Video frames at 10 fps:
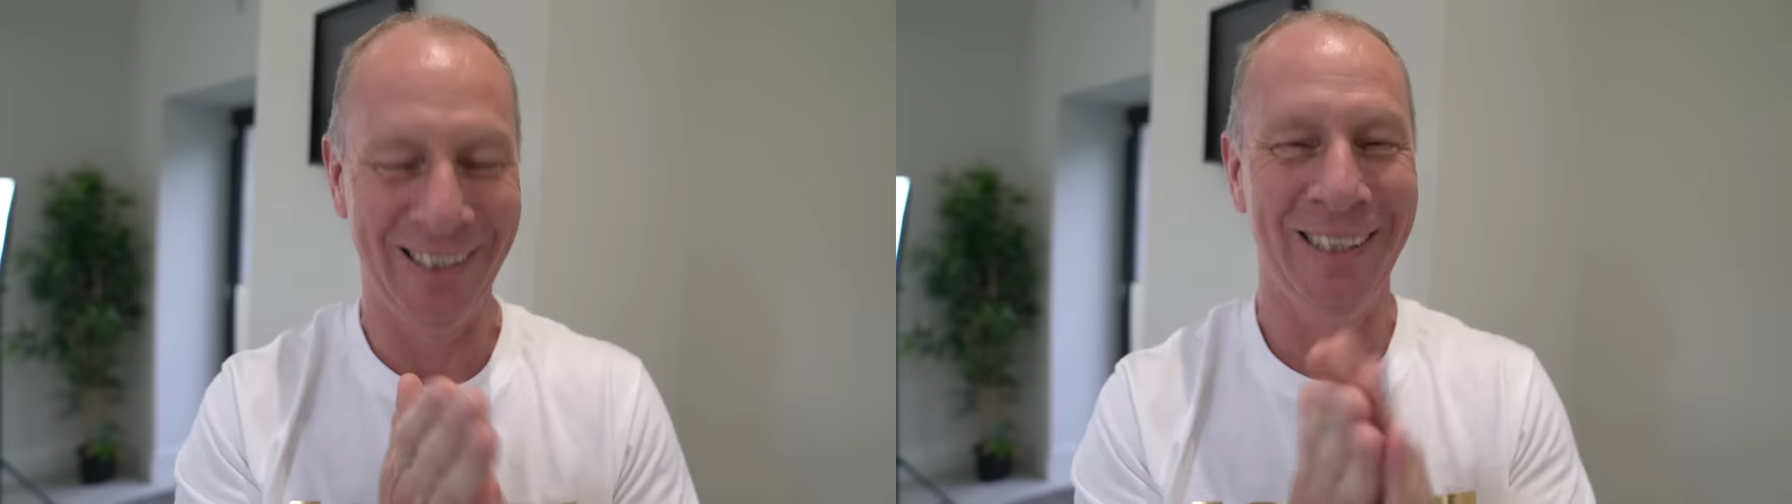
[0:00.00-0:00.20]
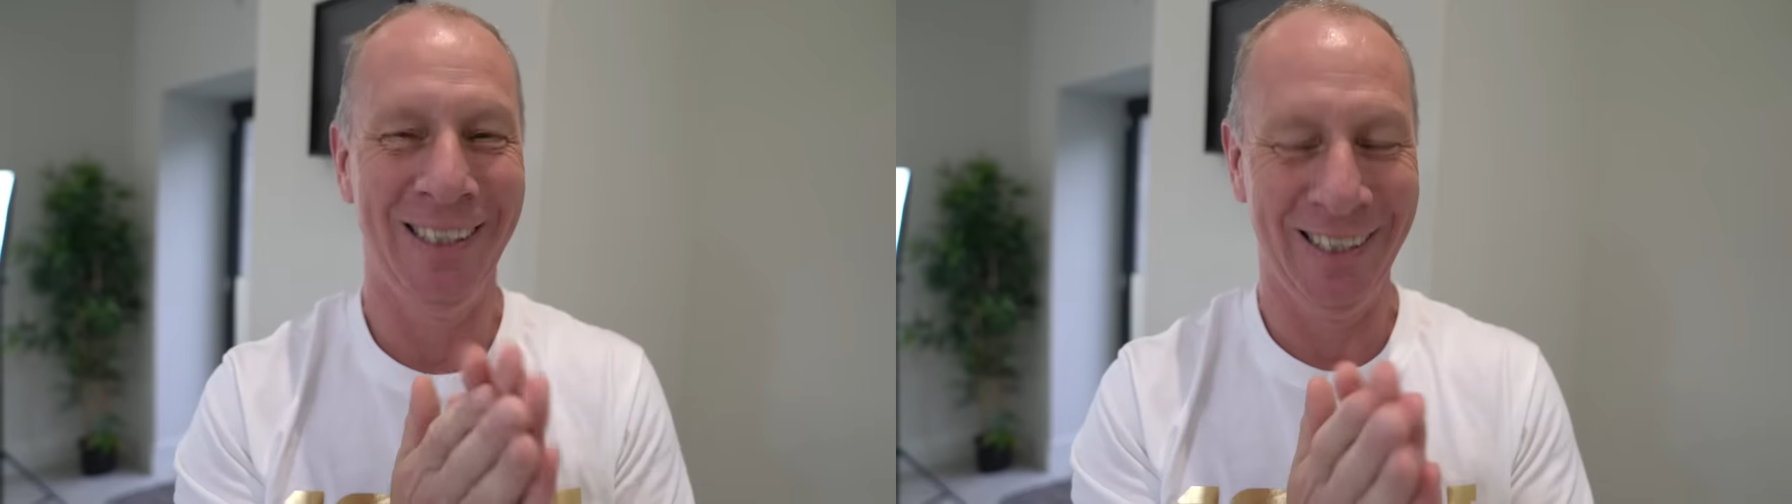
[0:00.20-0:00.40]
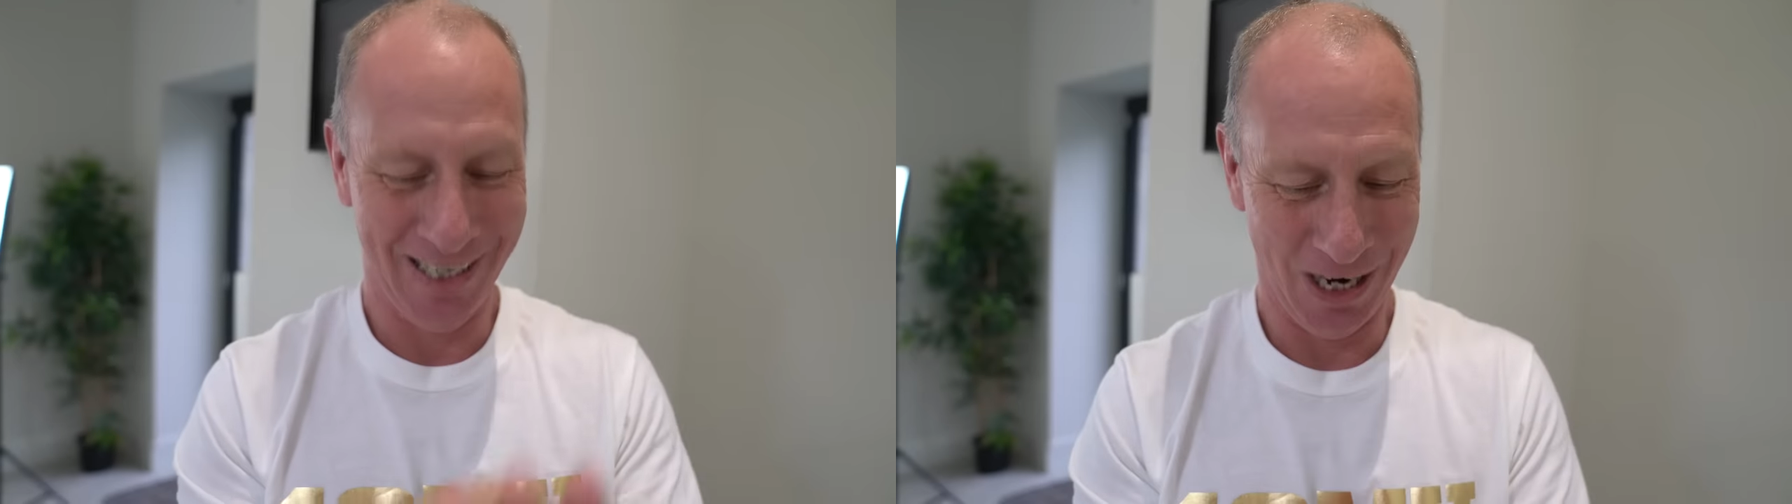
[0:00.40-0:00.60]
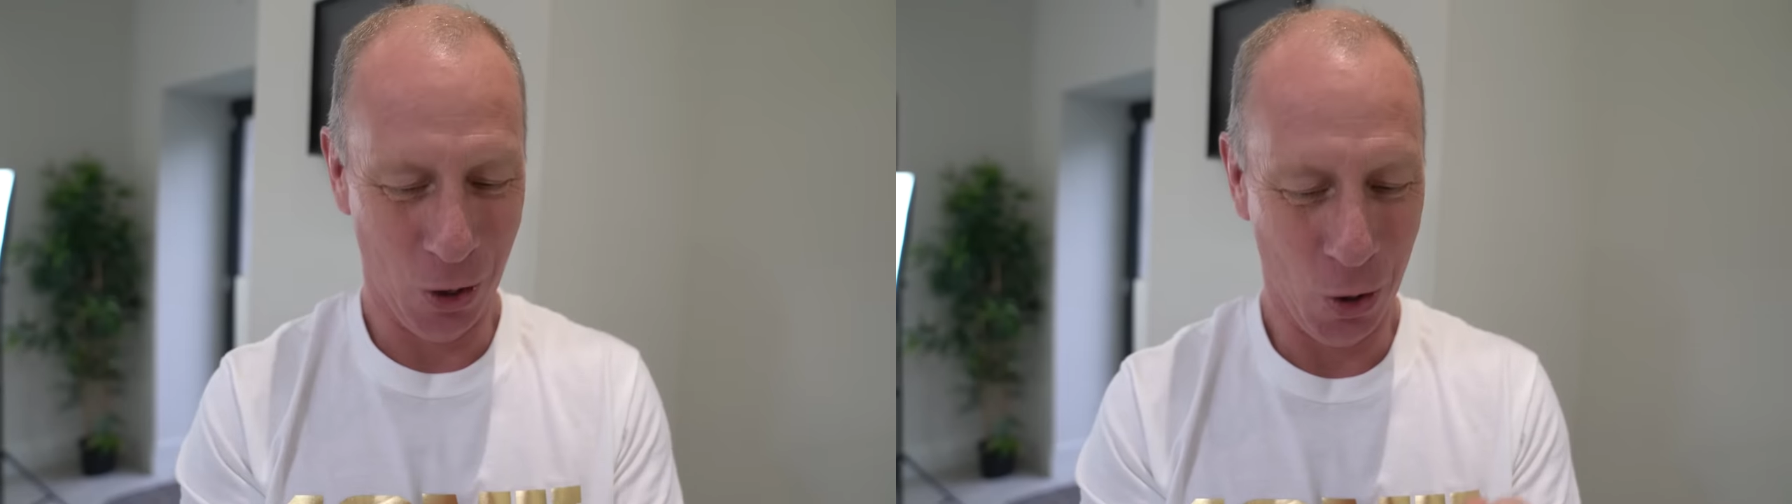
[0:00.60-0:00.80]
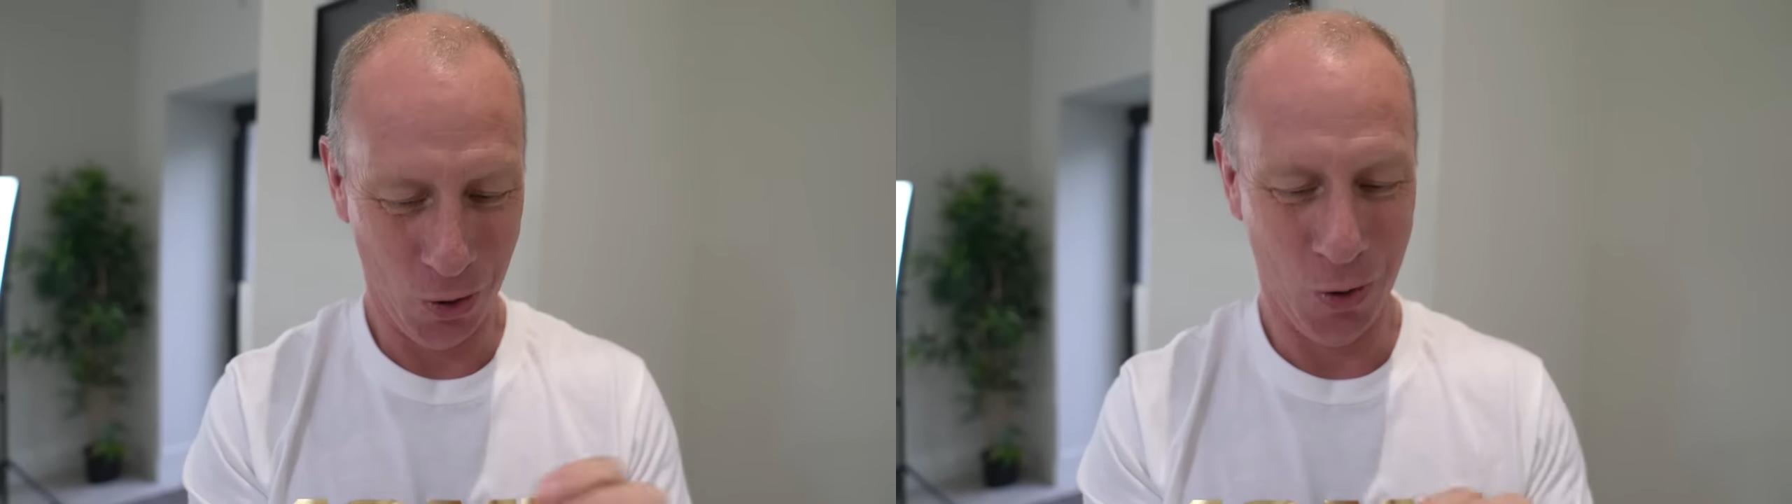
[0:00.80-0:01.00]

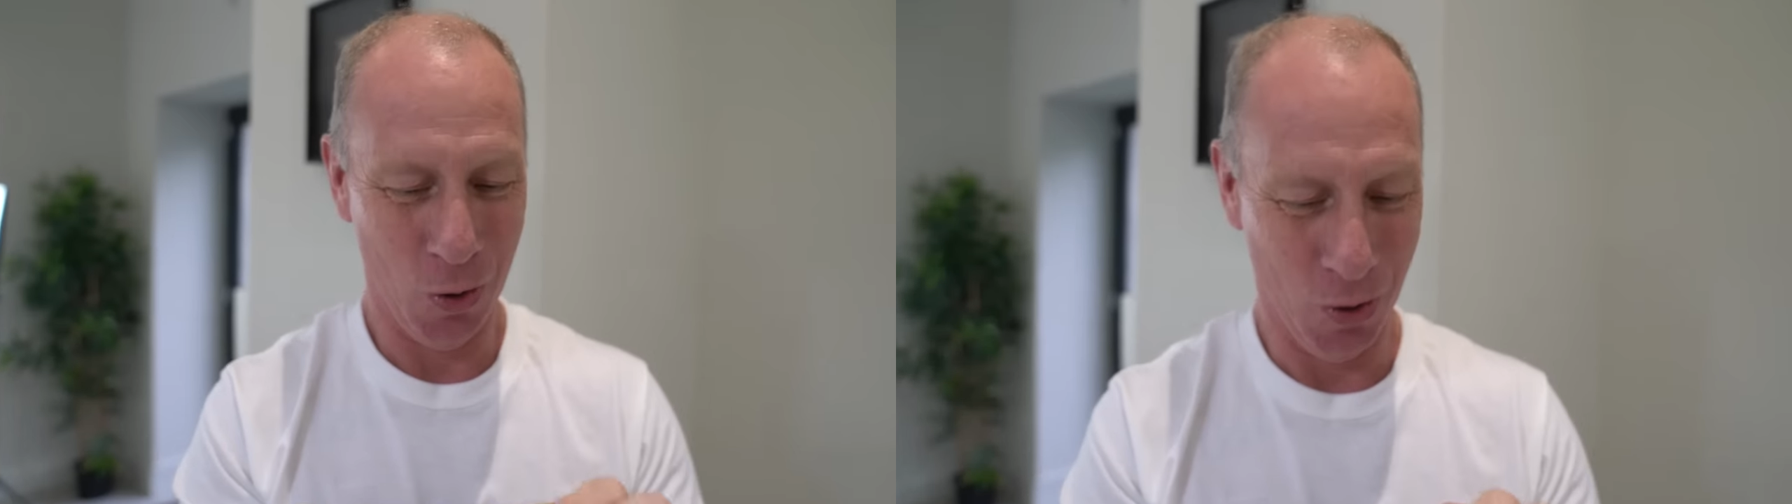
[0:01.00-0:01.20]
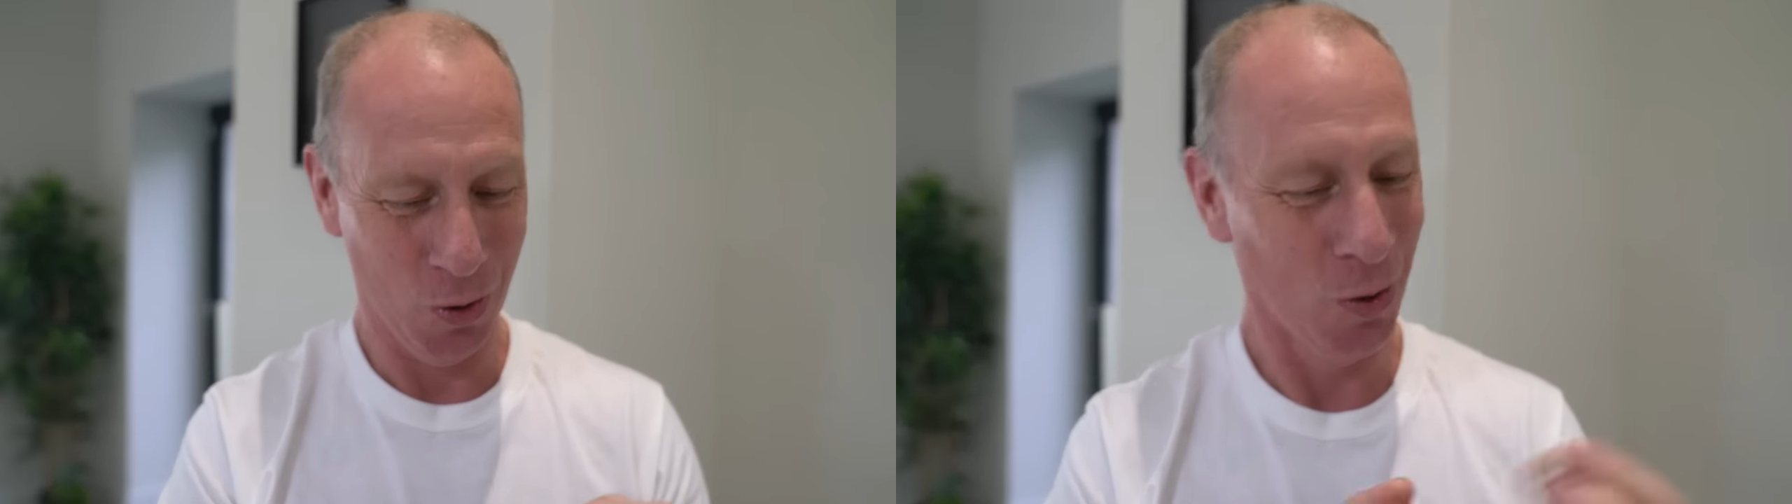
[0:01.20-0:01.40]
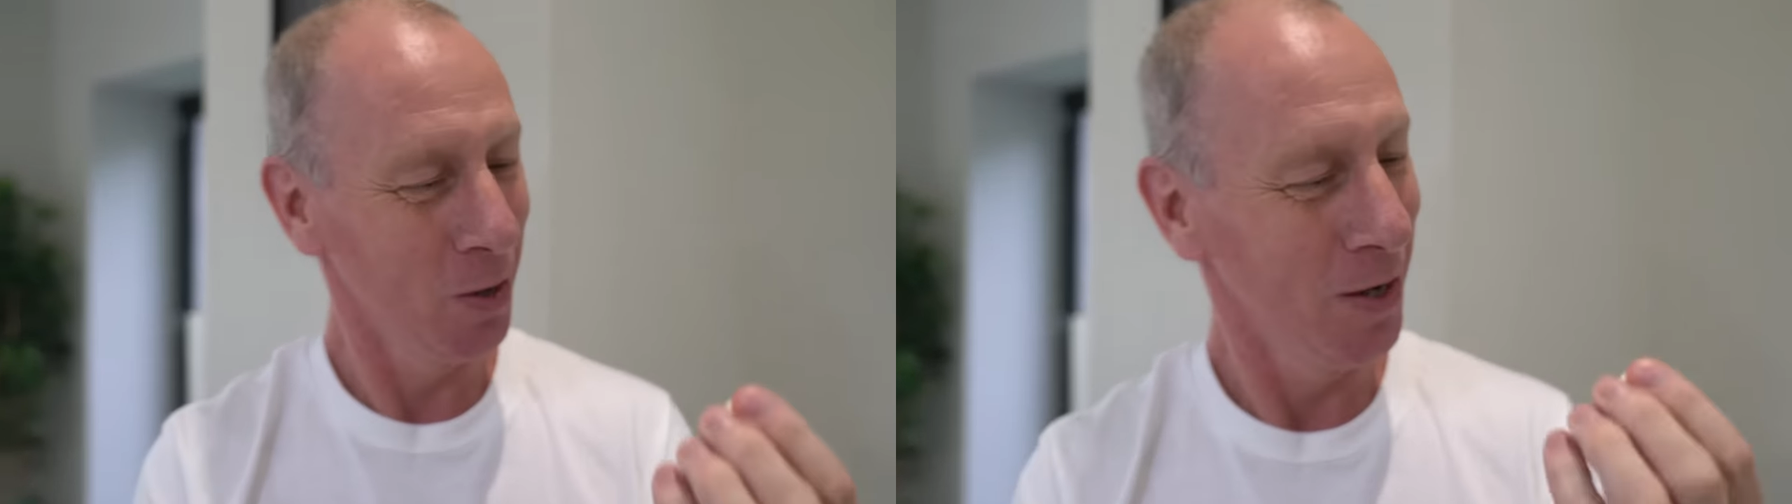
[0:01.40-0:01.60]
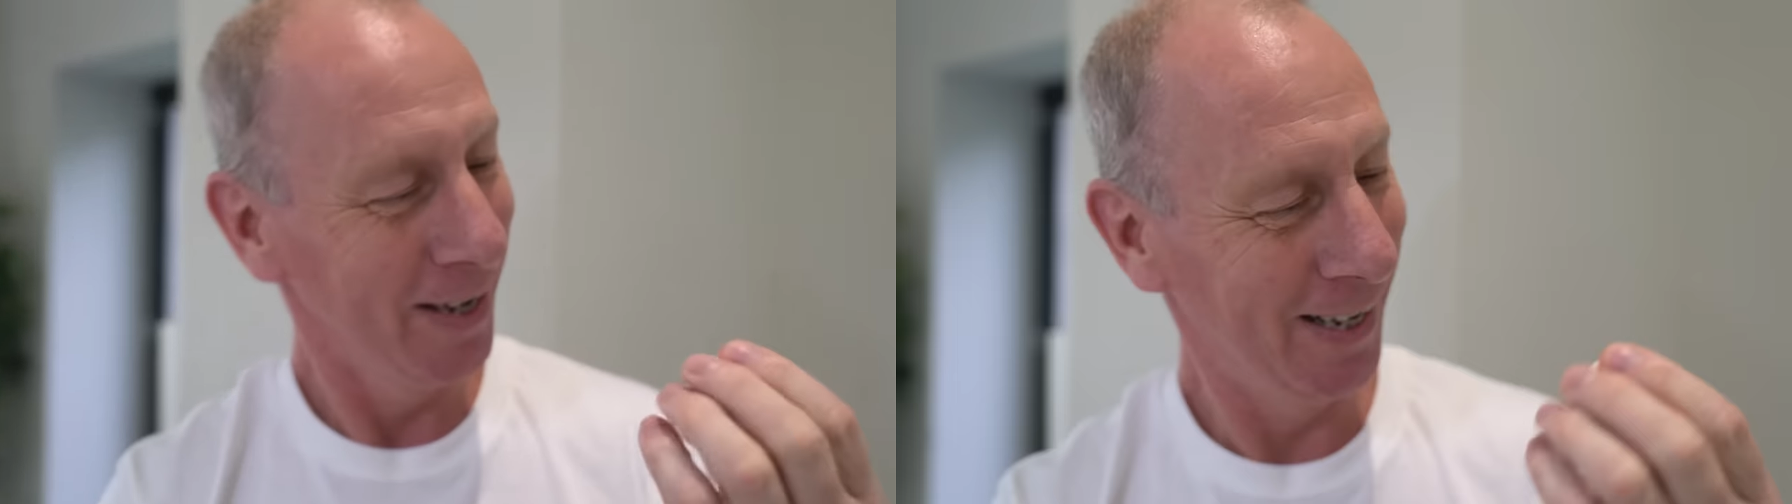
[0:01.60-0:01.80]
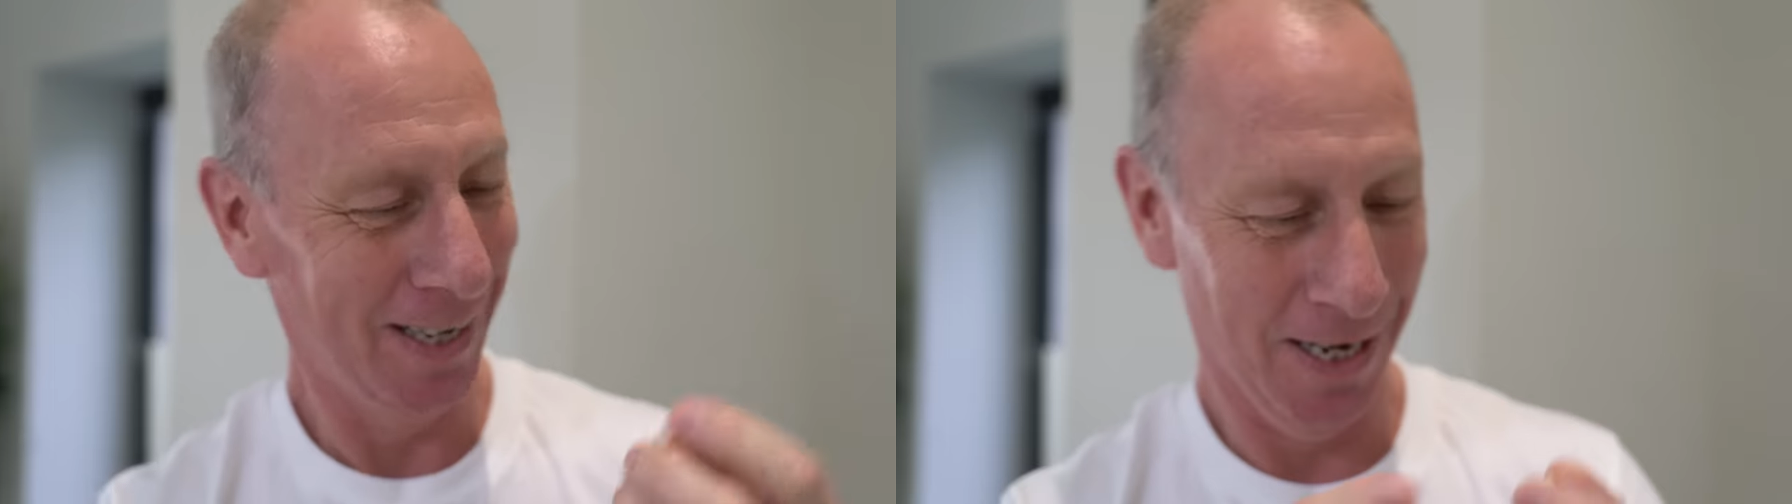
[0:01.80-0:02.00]
Martin, I'm
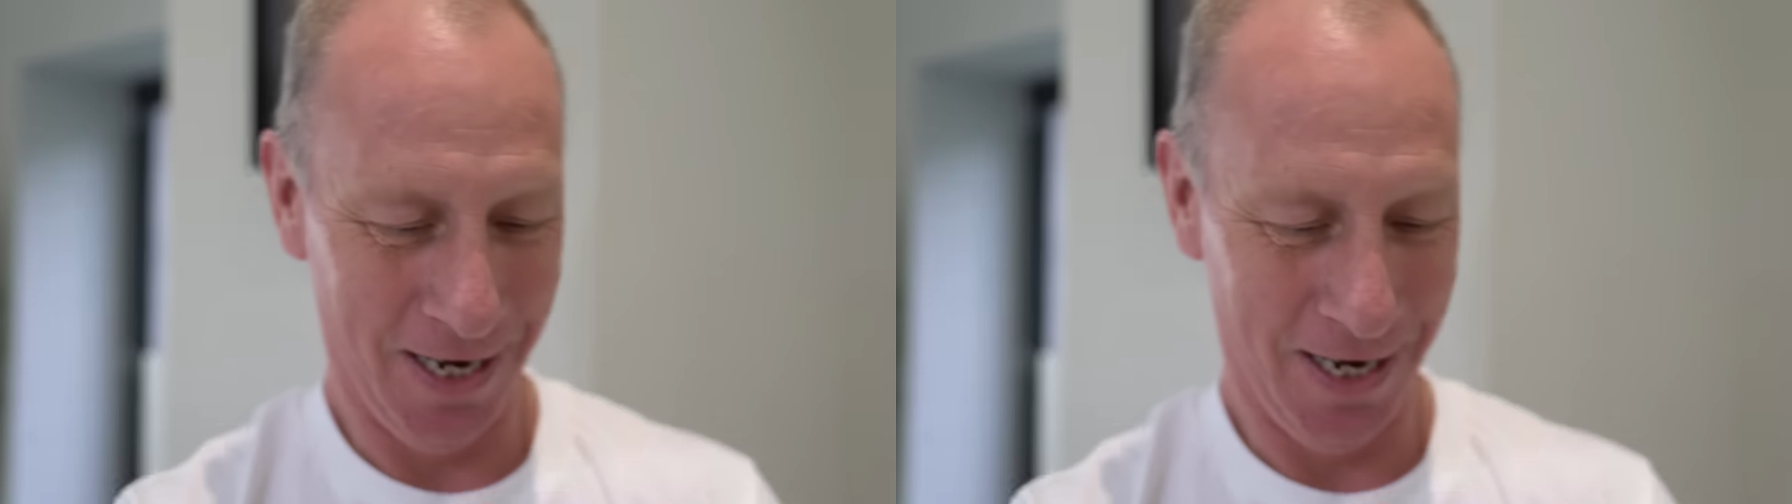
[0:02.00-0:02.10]
afraid your